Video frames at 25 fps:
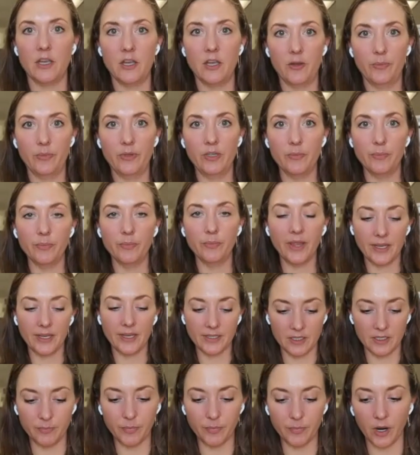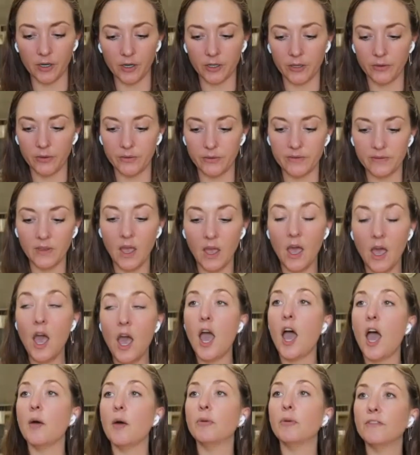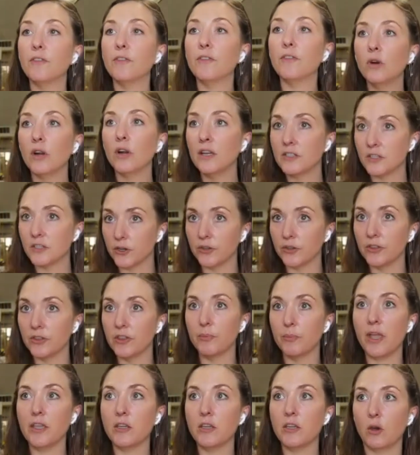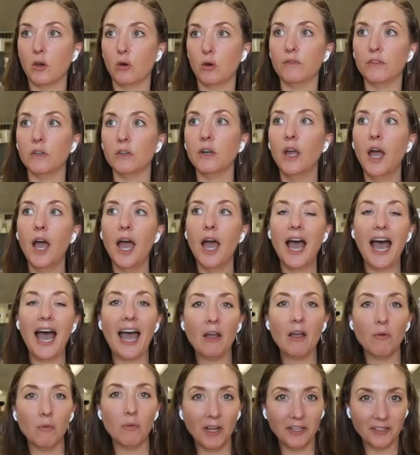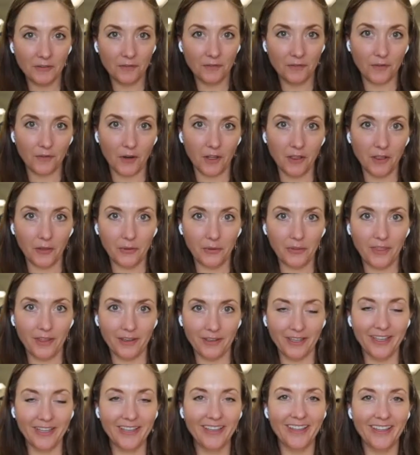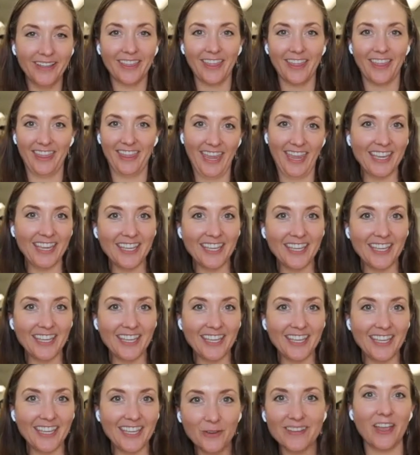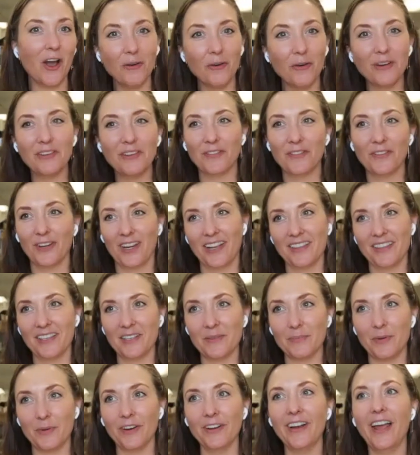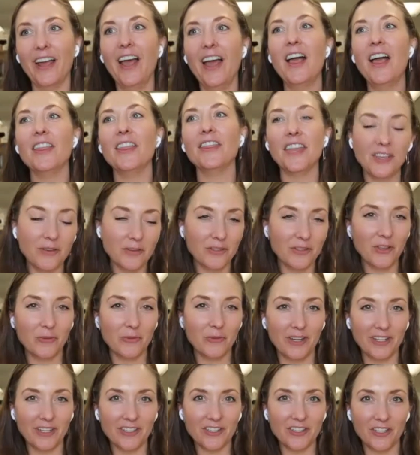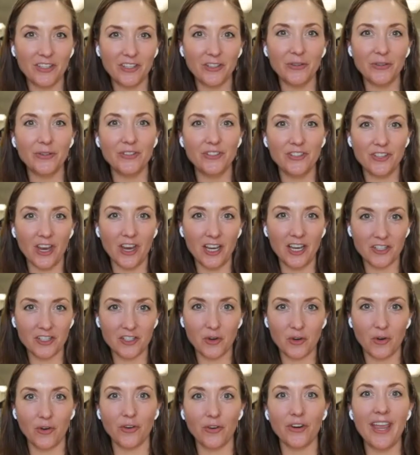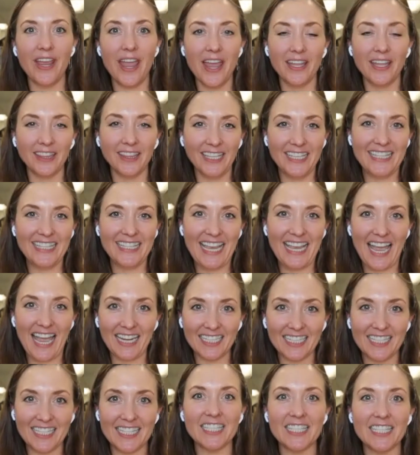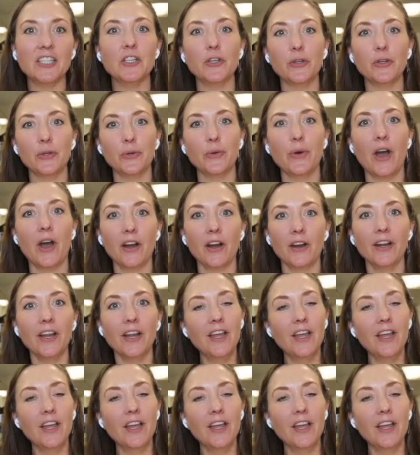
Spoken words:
implanted barcodes. And before I turn the mic over, I want to front load the thank yous, because I always forget this part. Thank you so much to Josh Torrey and Lindsay Atkinson, who are